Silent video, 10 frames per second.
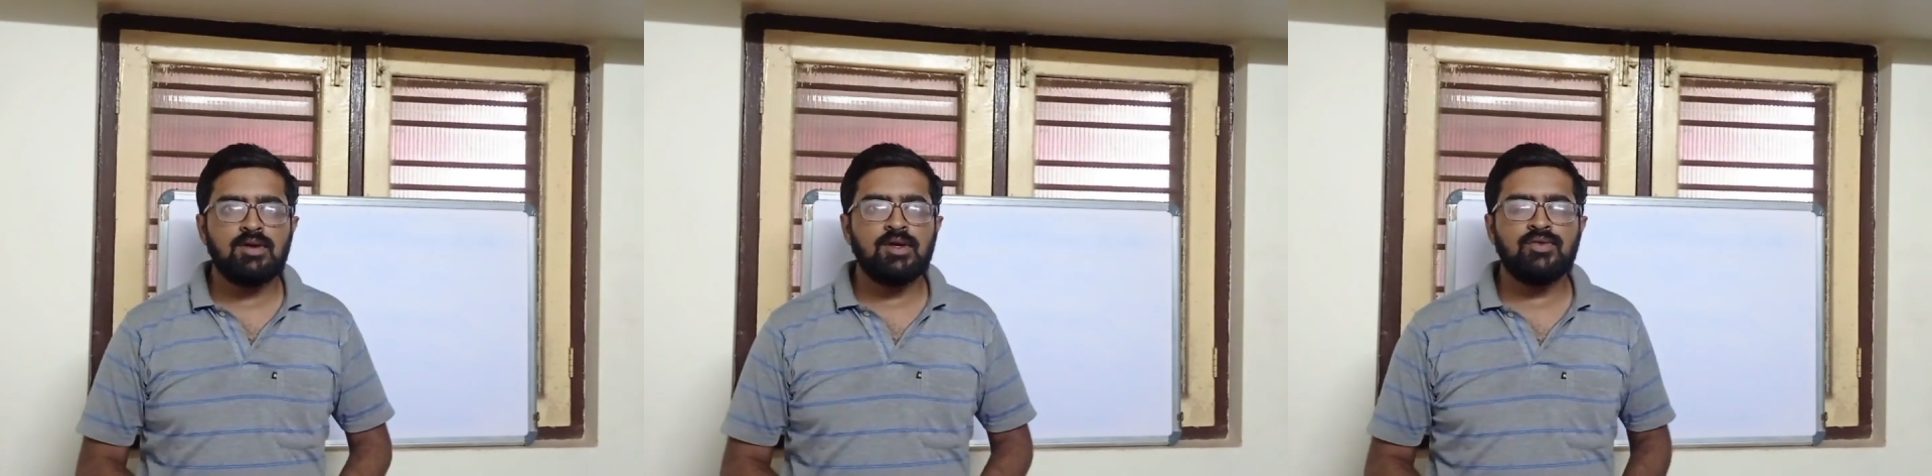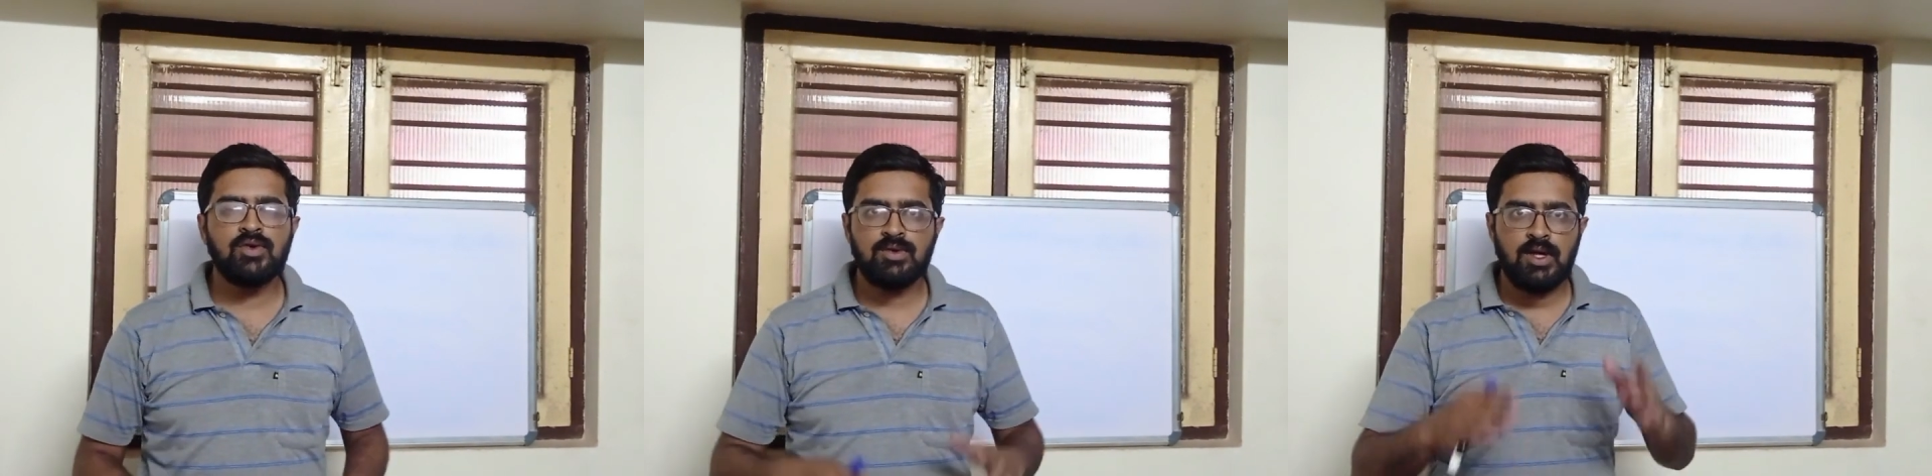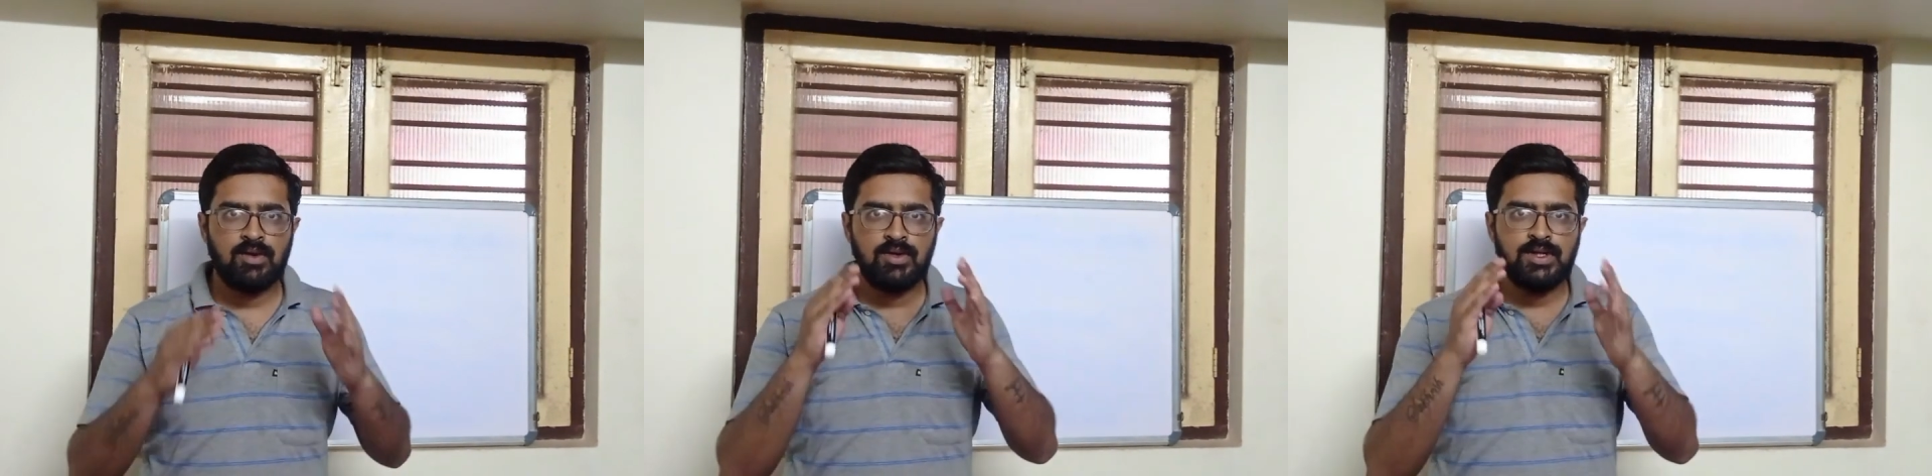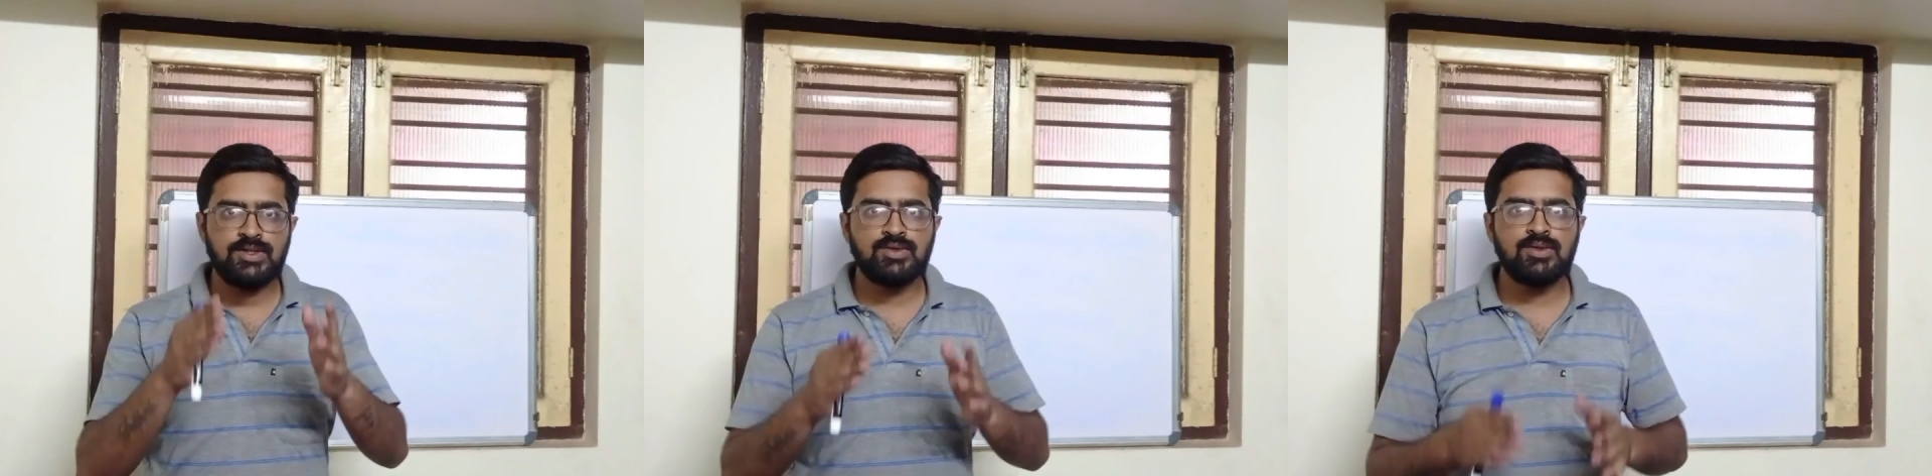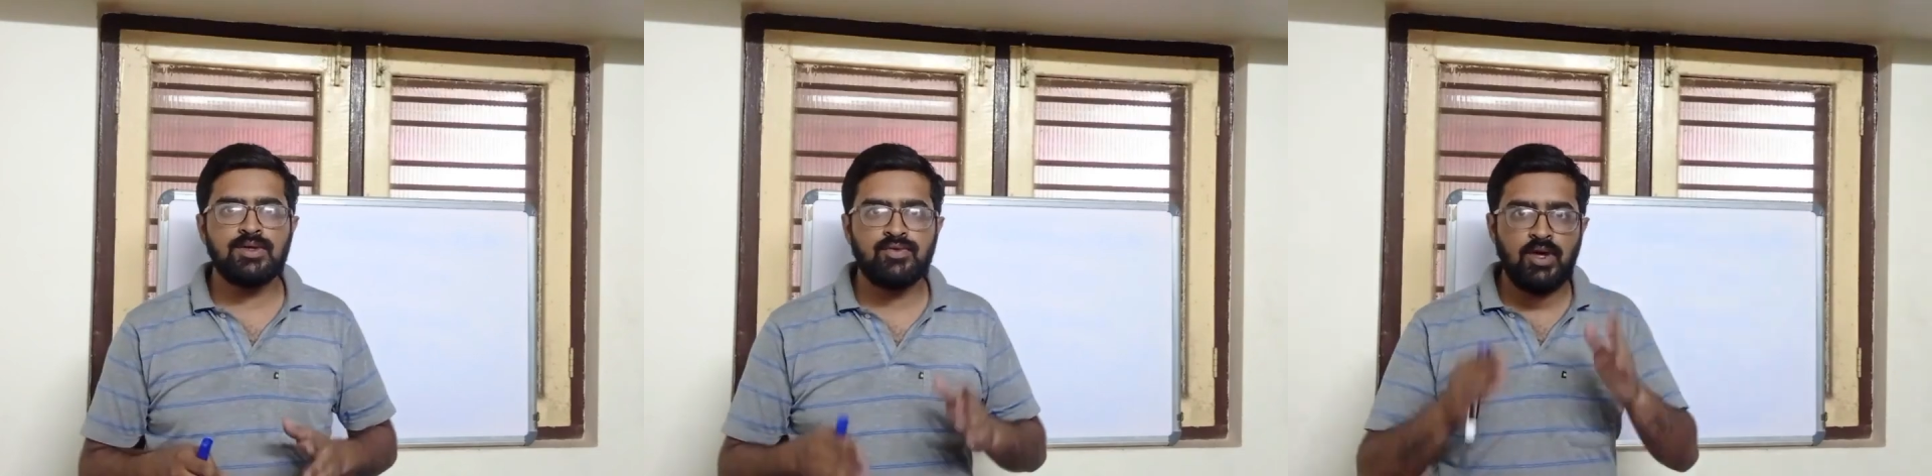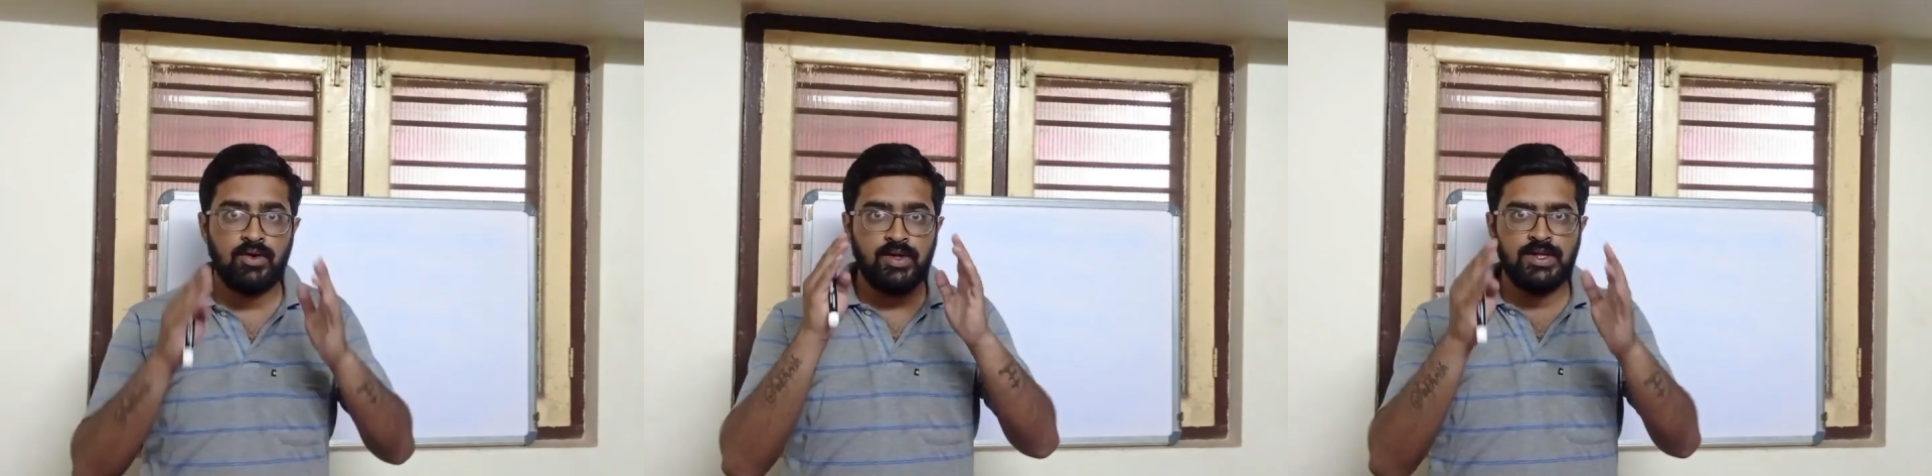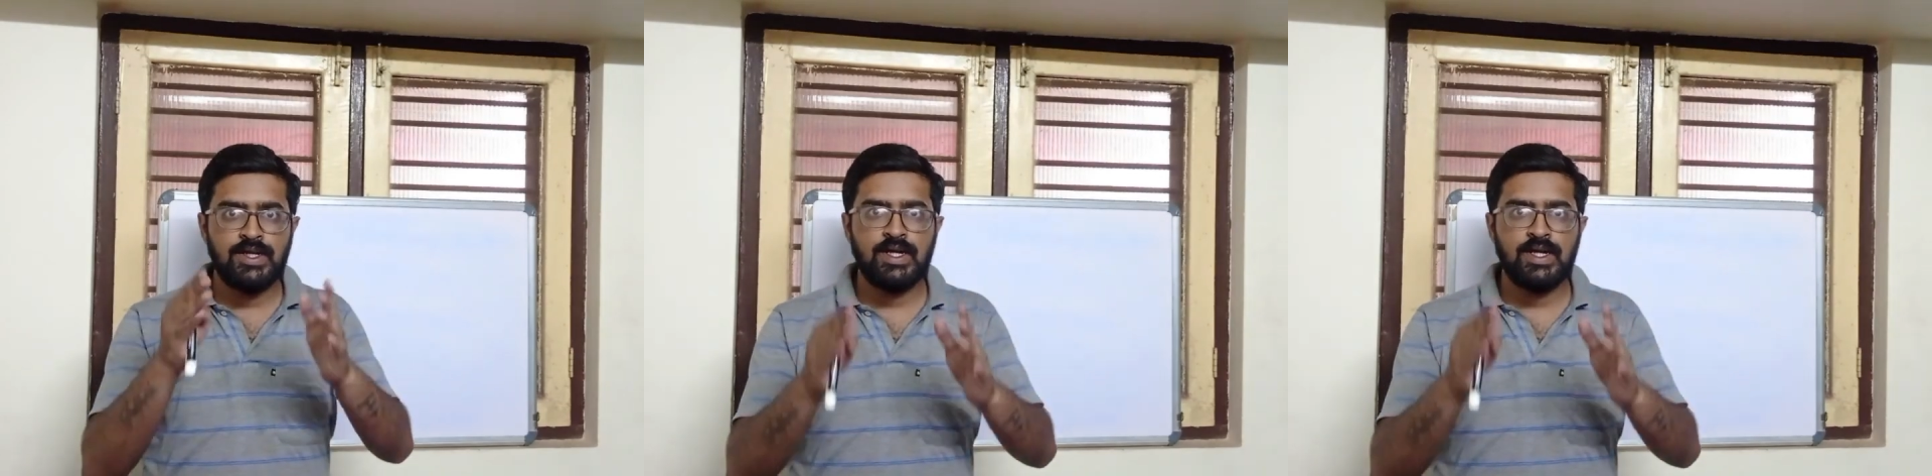if you have understood, if you have any